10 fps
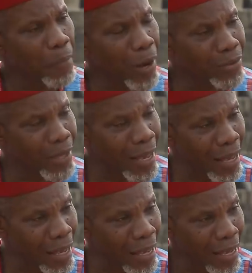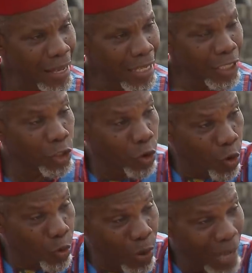about
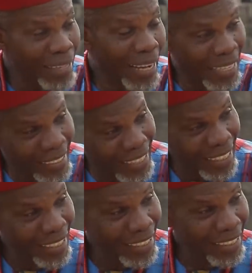Ikoku and Akadike?